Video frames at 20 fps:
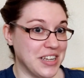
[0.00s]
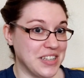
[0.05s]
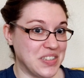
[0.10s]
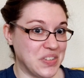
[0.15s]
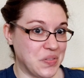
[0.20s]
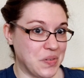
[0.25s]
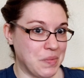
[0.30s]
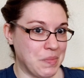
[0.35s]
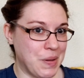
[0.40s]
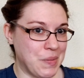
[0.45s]
she
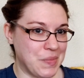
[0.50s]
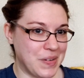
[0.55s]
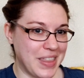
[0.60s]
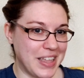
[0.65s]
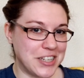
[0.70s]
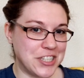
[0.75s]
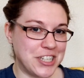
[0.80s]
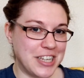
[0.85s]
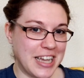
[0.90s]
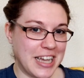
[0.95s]
doesn't remember
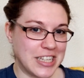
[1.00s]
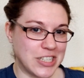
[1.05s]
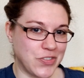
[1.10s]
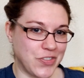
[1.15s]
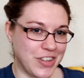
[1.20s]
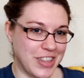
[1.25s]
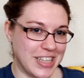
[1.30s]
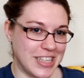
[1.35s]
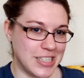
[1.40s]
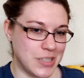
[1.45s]
that she
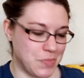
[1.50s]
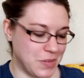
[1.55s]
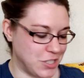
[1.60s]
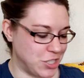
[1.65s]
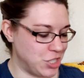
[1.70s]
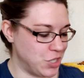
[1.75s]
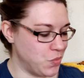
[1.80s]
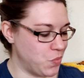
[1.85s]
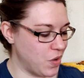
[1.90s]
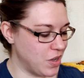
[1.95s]
asked for this,
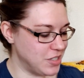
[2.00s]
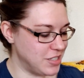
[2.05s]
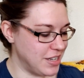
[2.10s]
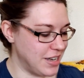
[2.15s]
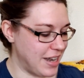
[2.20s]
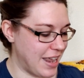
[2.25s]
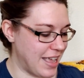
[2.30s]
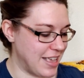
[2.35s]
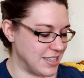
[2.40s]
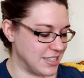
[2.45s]
but she
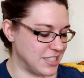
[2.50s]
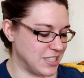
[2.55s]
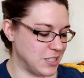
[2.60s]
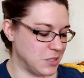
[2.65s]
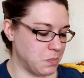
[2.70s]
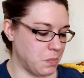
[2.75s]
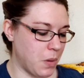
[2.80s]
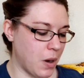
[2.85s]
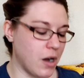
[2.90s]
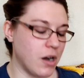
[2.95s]
wanted a
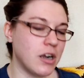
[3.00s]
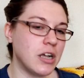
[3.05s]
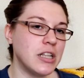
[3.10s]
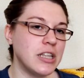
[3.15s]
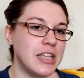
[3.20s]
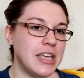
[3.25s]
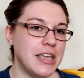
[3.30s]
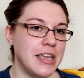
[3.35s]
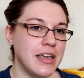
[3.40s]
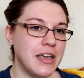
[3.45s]

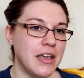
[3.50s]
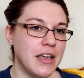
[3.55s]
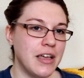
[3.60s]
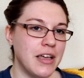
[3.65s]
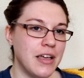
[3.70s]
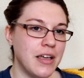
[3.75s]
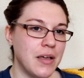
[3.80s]
sparkly